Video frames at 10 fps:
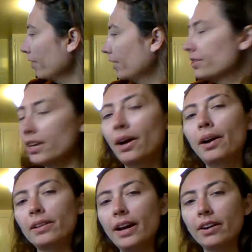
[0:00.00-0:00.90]
Then
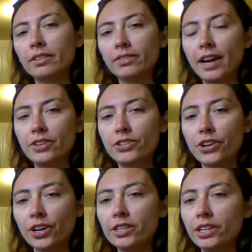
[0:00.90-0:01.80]
a layer of nice
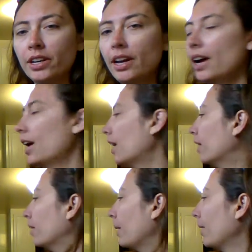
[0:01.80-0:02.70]
dirt,
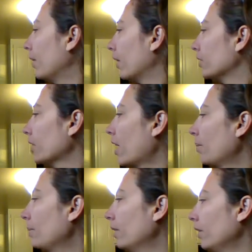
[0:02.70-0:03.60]
and then on
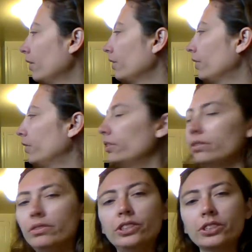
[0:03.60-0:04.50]
top
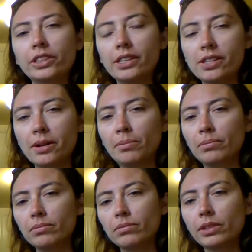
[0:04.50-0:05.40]
you just get
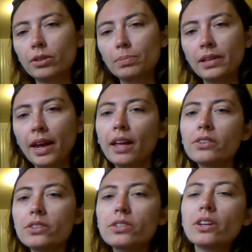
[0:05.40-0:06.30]
some little
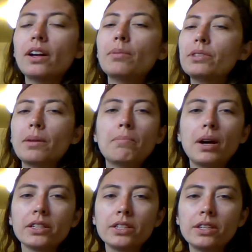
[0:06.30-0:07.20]
plants, some
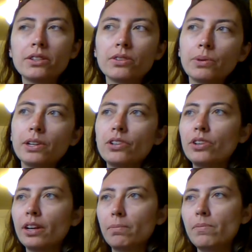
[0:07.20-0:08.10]
mosses, which
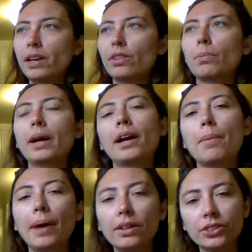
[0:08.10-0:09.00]
you could either pick
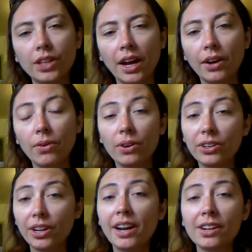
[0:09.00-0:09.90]
up outside or
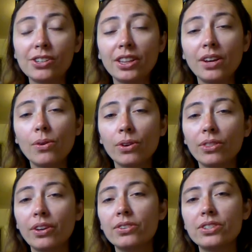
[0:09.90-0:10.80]
you can actually
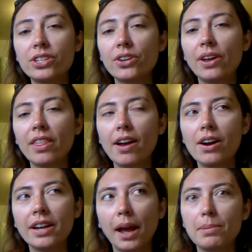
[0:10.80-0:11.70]
order those too, I think
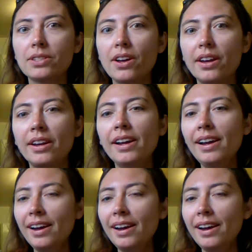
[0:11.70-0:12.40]
on Amazon.